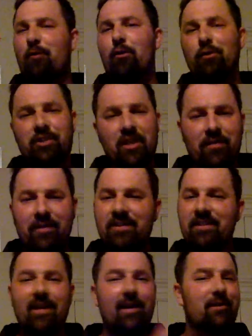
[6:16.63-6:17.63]

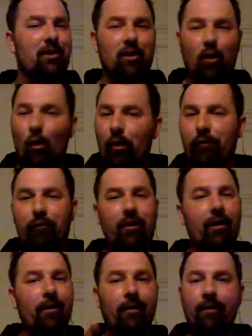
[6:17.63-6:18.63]
photosynthesis,
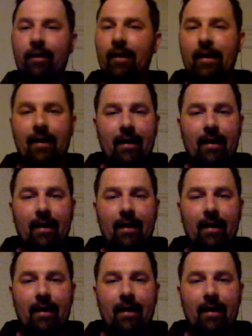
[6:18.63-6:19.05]
chlorophyll,